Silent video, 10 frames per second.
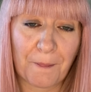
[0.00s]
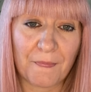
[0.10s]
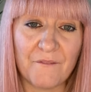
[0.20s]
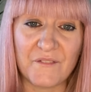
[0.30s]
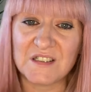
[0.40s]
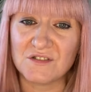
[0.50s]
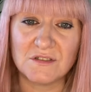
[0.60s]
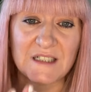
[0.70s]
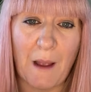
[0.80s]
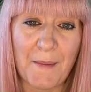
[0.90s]
The physical
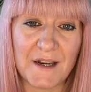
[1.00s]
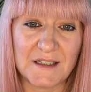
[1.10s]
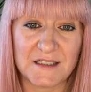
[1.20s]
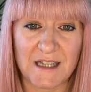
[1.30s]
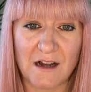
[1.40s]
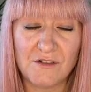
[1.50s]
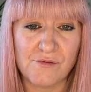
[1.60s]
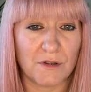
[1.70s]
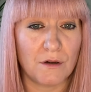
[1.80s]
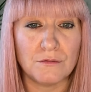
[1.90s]
tapping itself
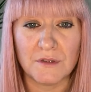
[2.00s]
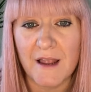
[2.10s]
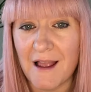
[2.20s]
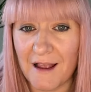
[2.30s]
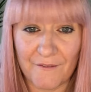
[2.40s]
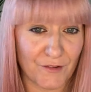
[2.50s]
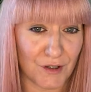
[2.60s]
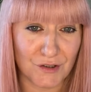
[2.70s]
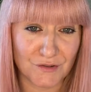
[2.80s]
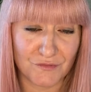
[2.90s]
will only ever
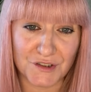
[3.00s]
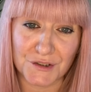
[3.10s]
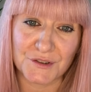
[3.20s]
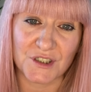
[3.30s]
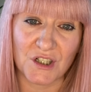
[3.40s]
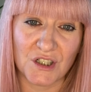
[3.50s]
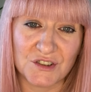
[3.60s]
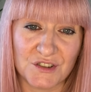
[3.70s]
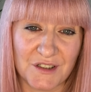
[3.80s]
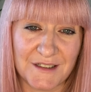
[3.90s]
reduce the
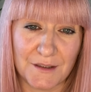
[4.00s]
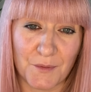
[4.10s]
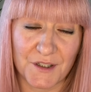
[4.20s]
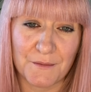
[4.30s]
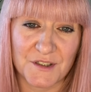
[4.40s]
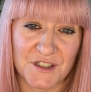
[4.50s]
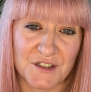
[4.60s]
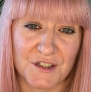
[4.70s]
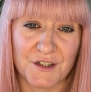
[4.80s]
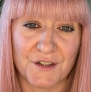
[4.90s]
cortisol in the body, which is
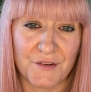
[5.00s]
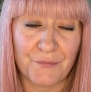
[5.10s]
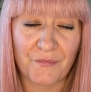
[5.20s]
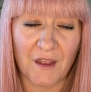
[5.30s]
the